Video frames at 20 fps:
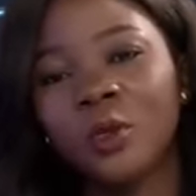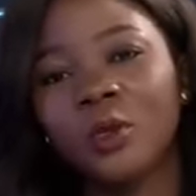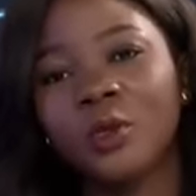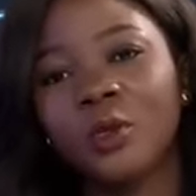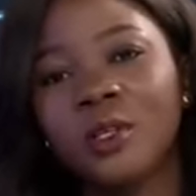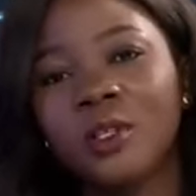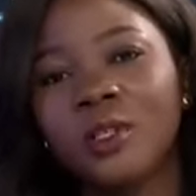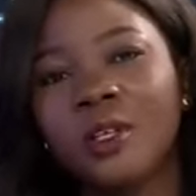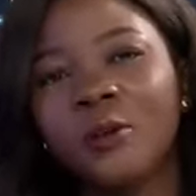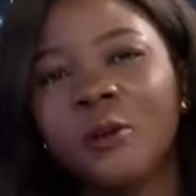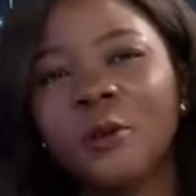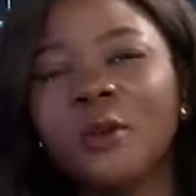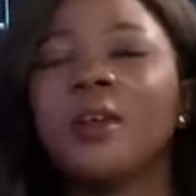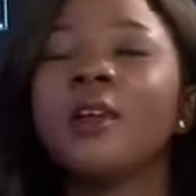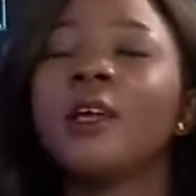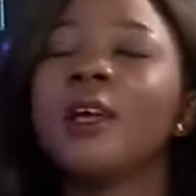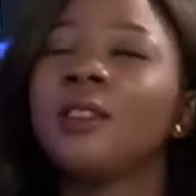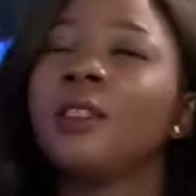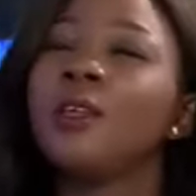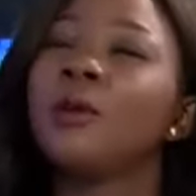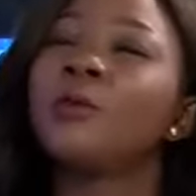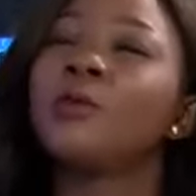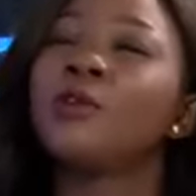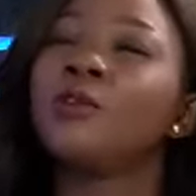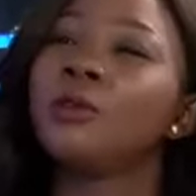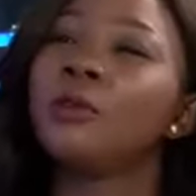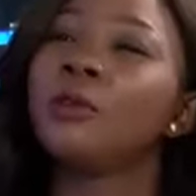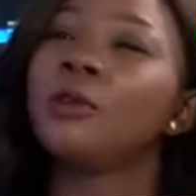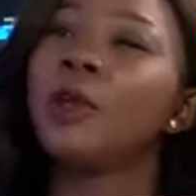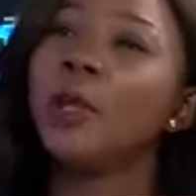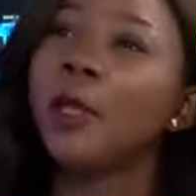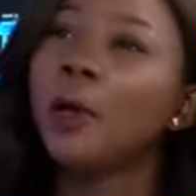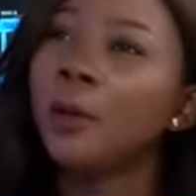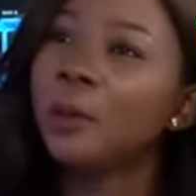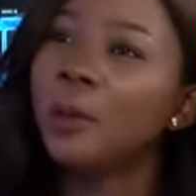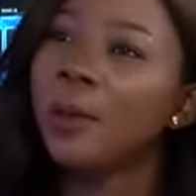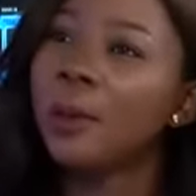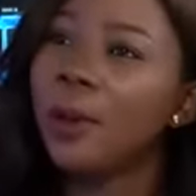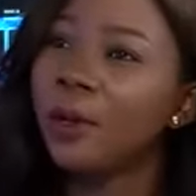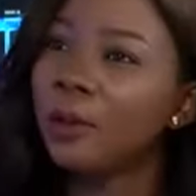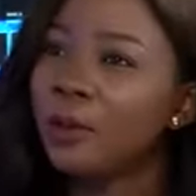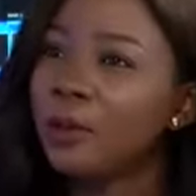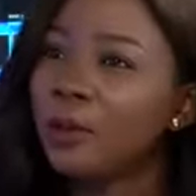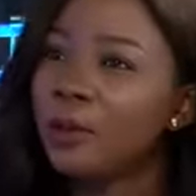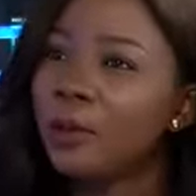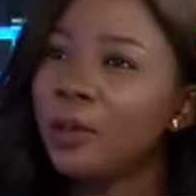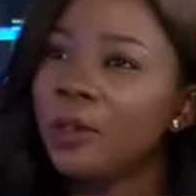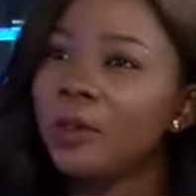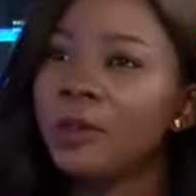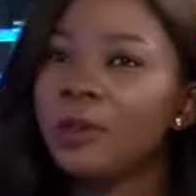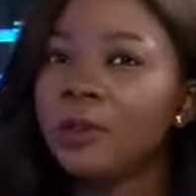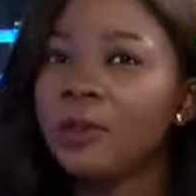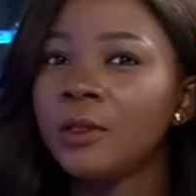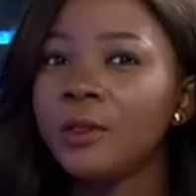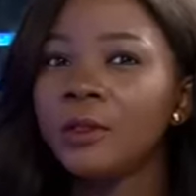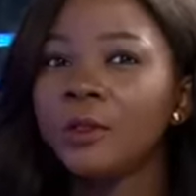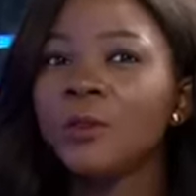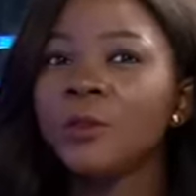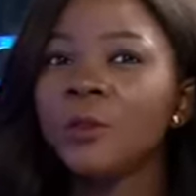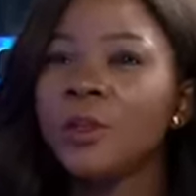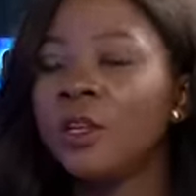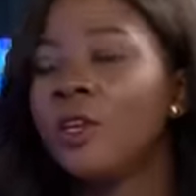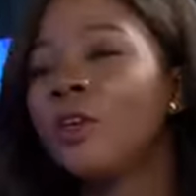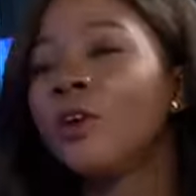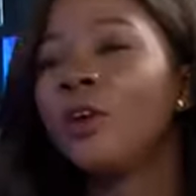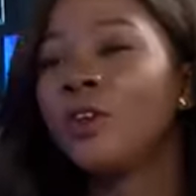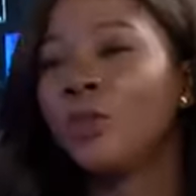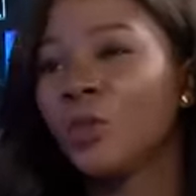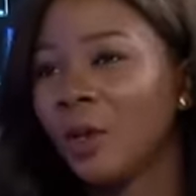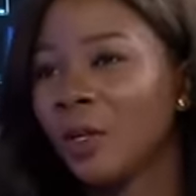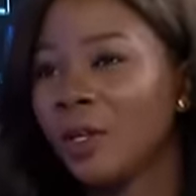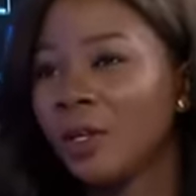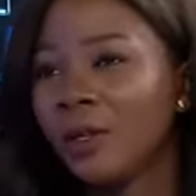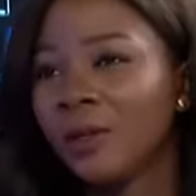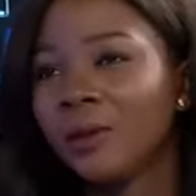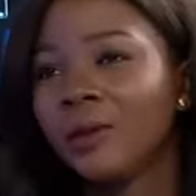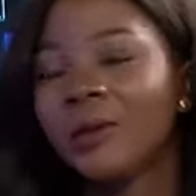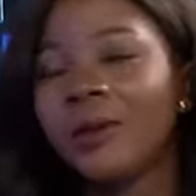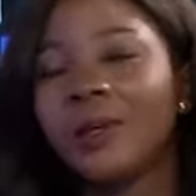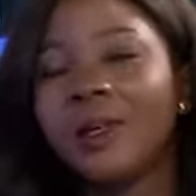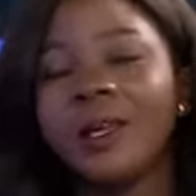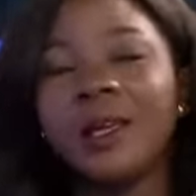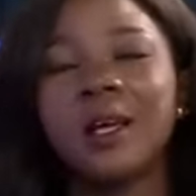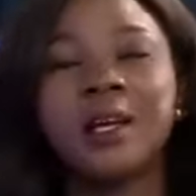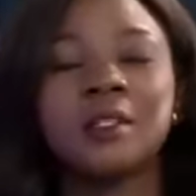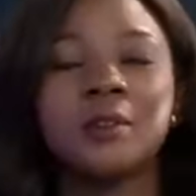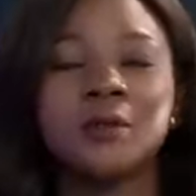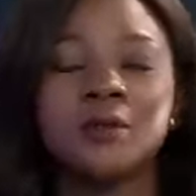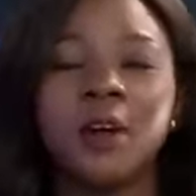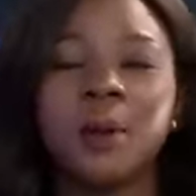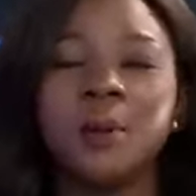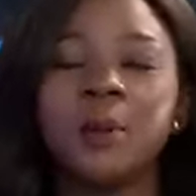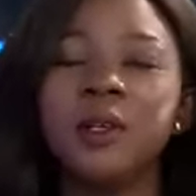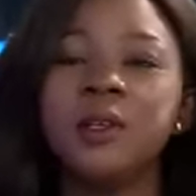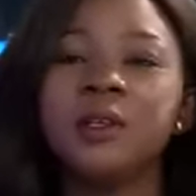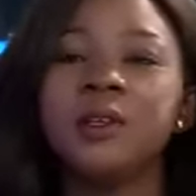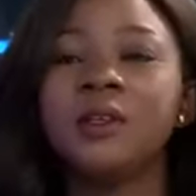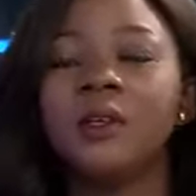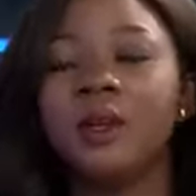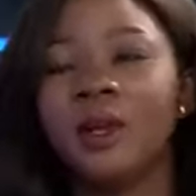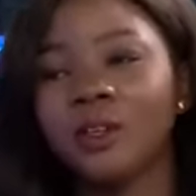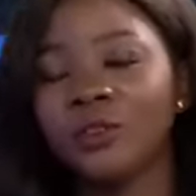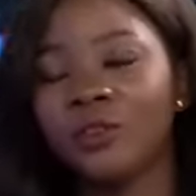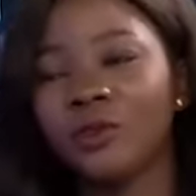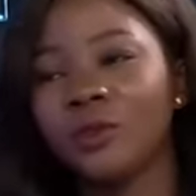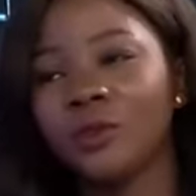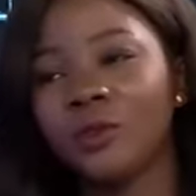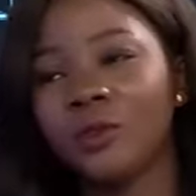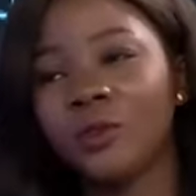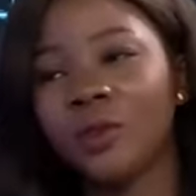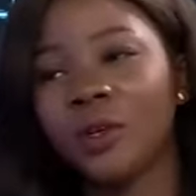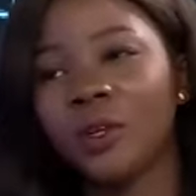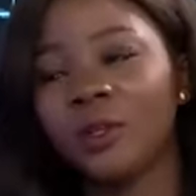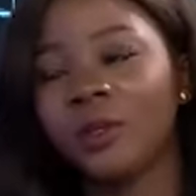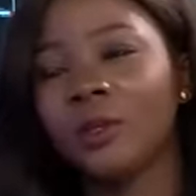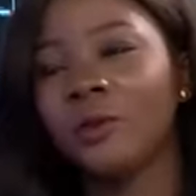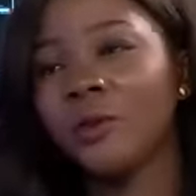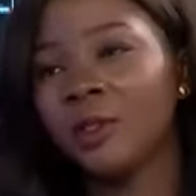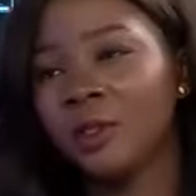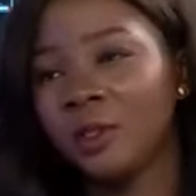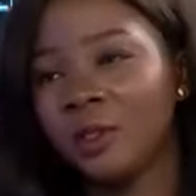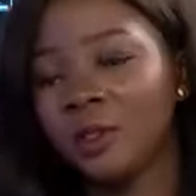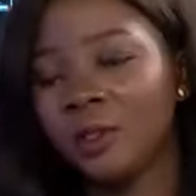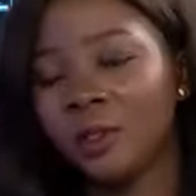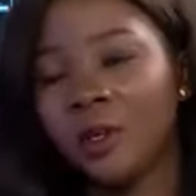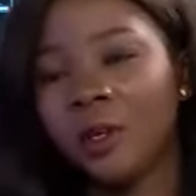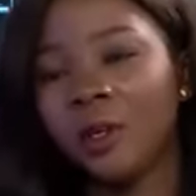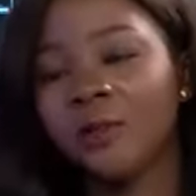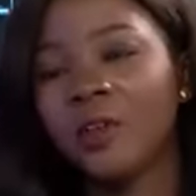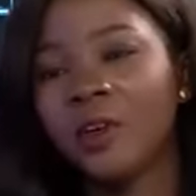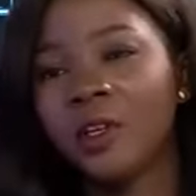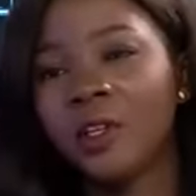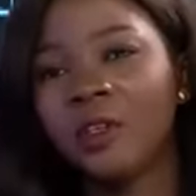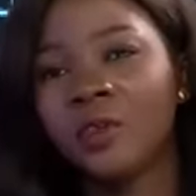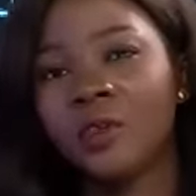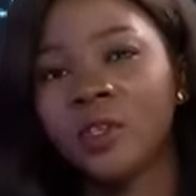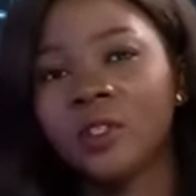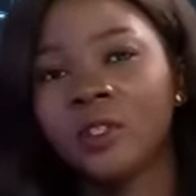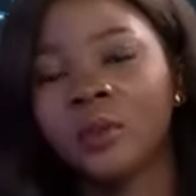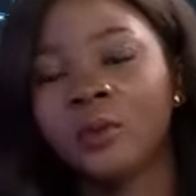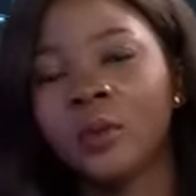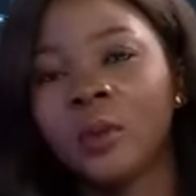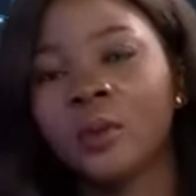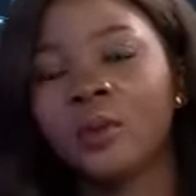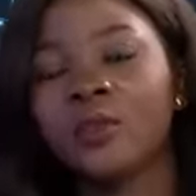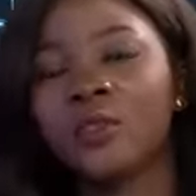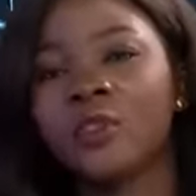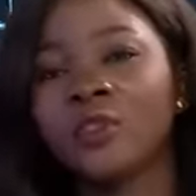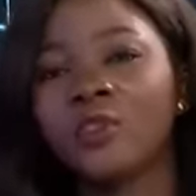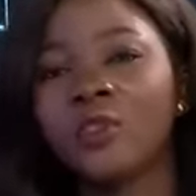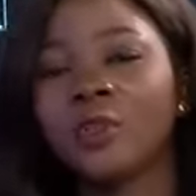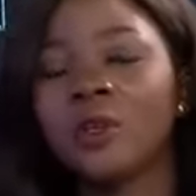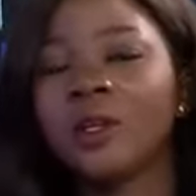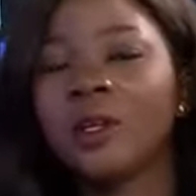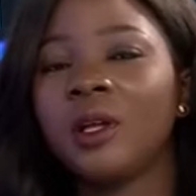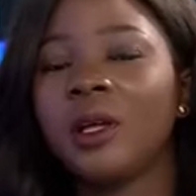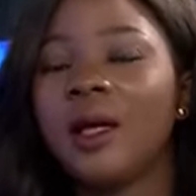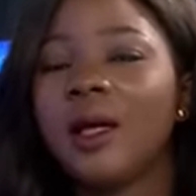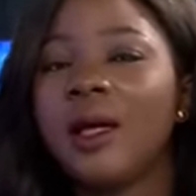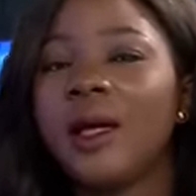So he said, okay, I think we should help him out because, he got talking. He has a family, he has children. It was a very interesting proposition.